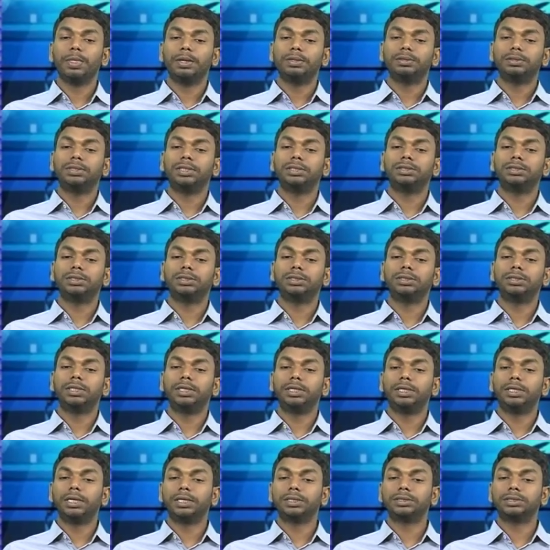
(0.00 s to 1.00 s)
search engine
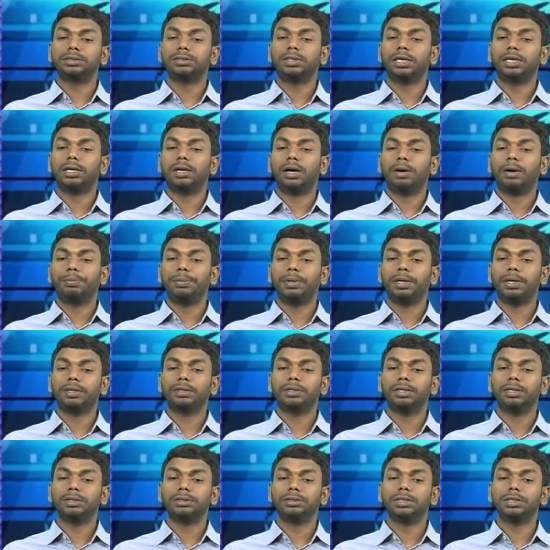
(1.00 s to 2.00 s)
index that appear in
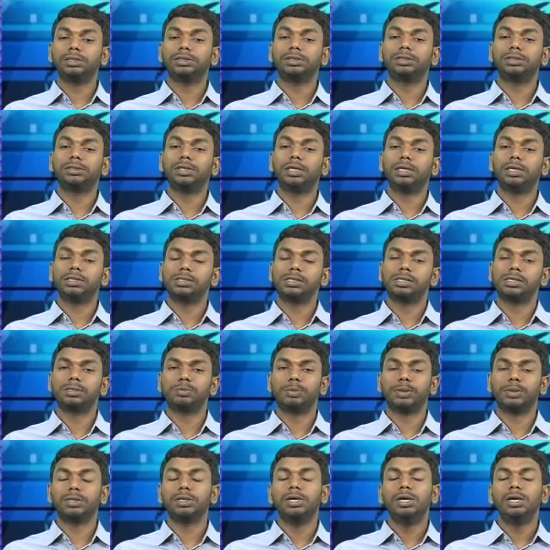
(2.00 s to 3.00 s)
the search engine results
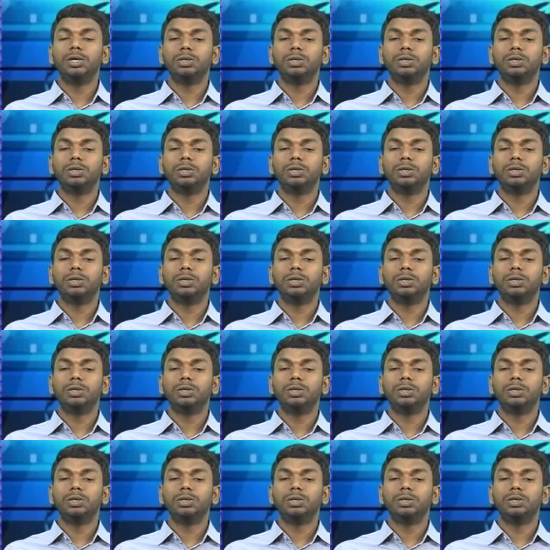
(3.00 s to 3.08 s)
page.